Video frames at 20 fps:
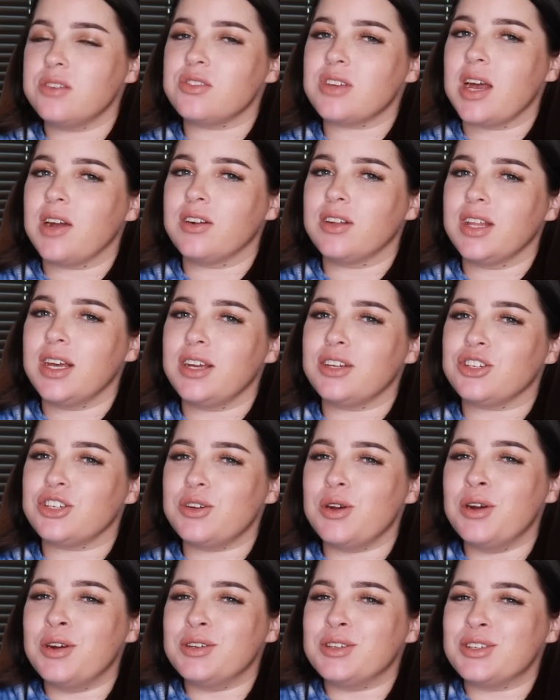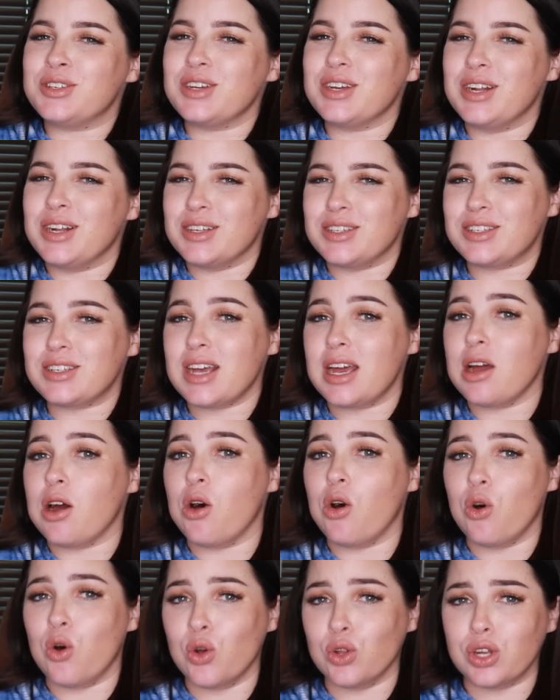It sounded like she was going to
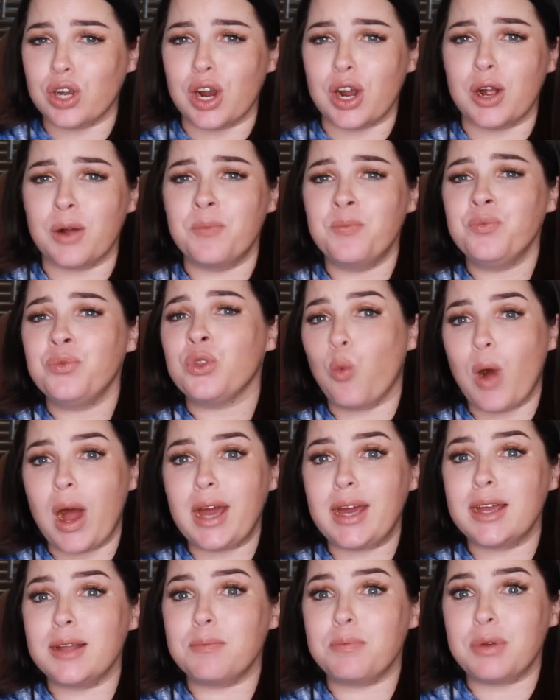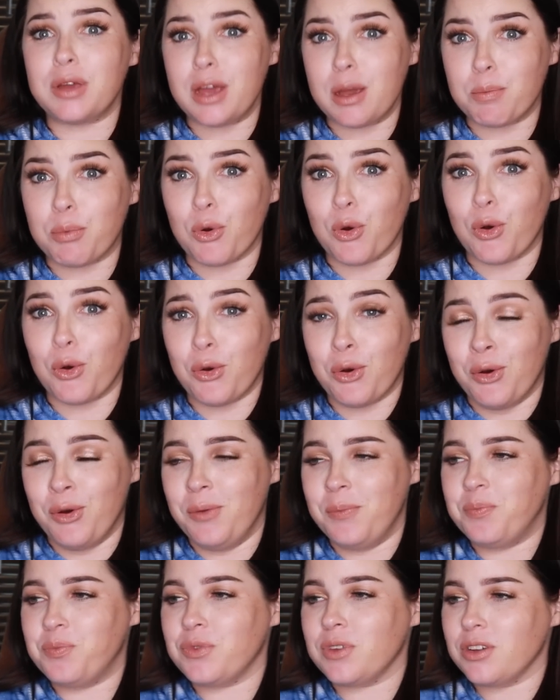say older, white
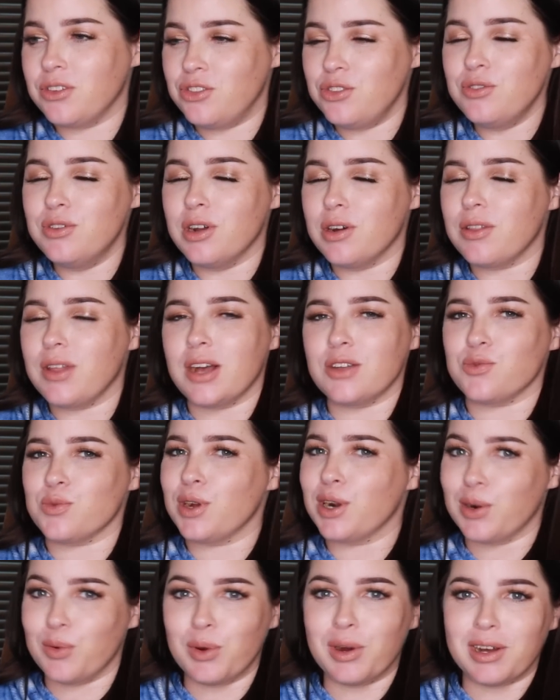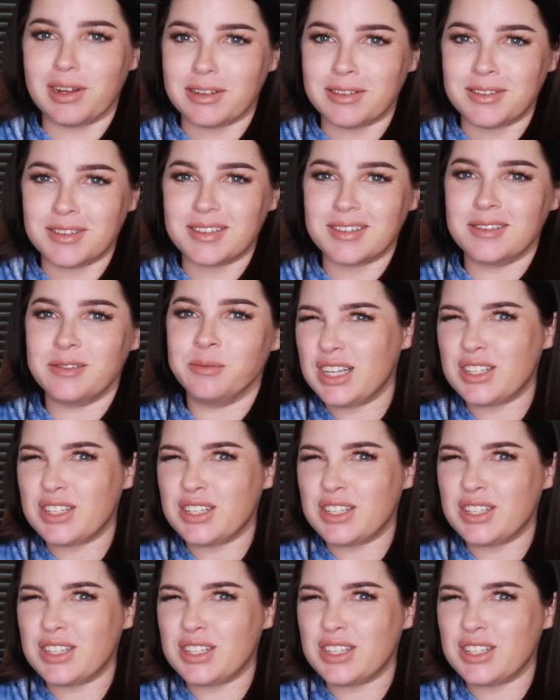people, because you know that's what it was.